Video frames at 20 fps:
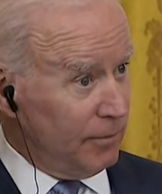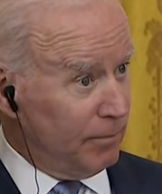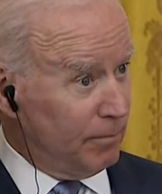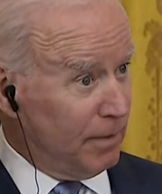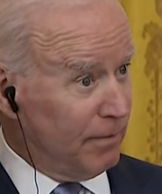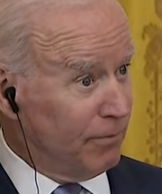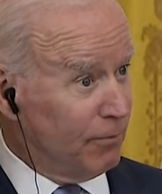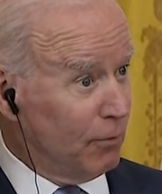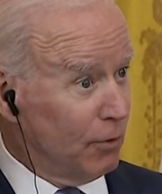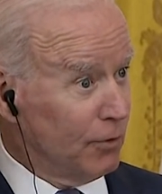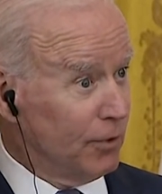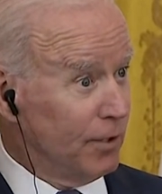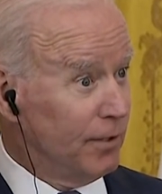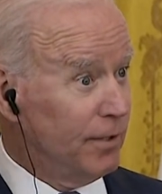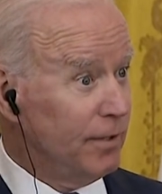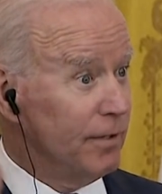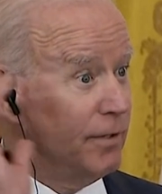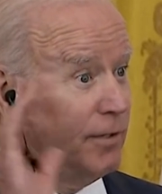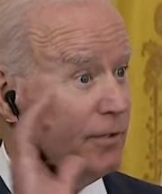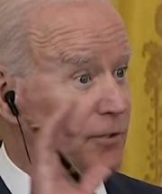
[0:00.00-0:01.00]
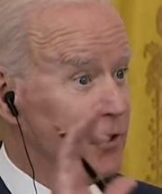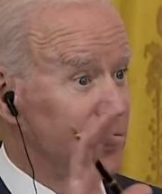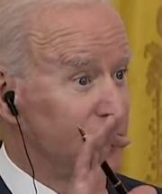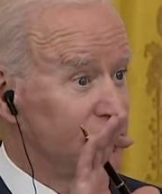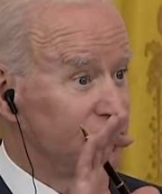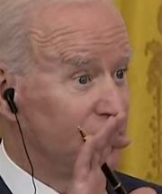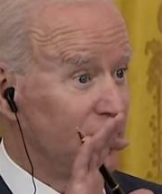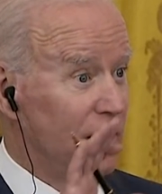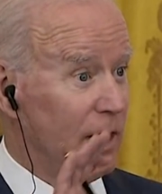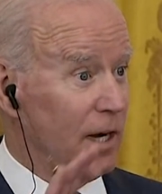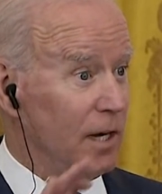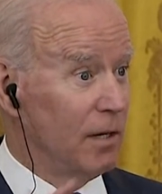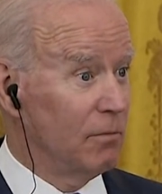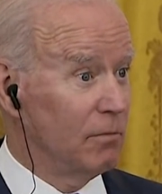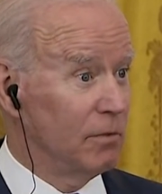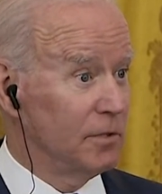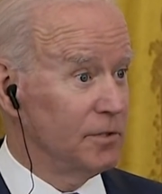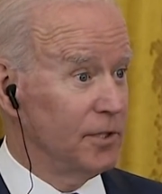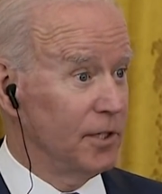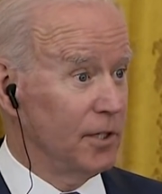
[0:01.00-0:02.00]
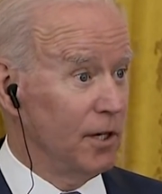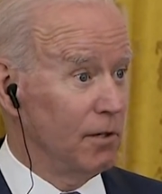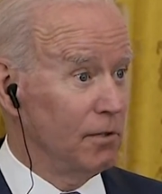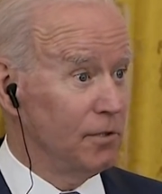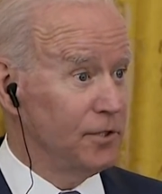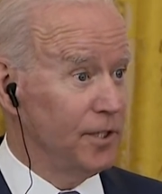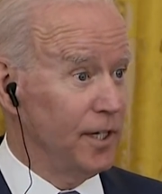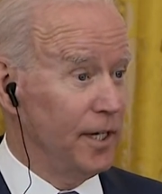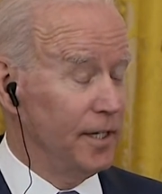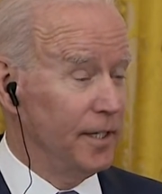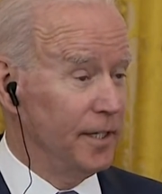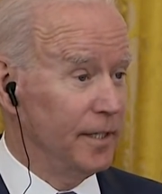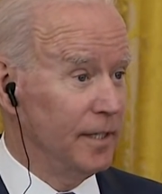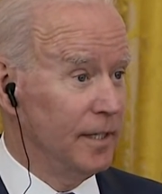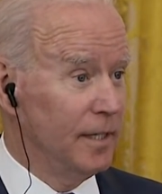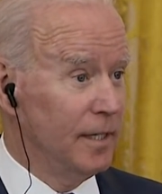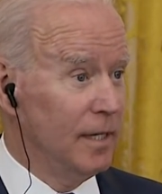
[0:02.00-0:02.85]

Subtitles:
before the ceasefire was negotiated,